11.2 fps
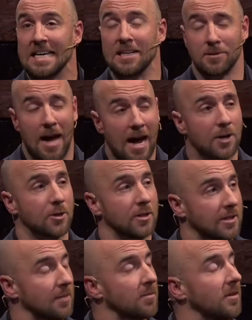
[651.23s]
is actually
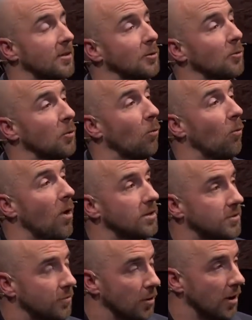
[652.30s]
something that the Lord
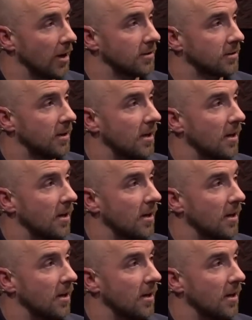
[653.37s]
wants for us.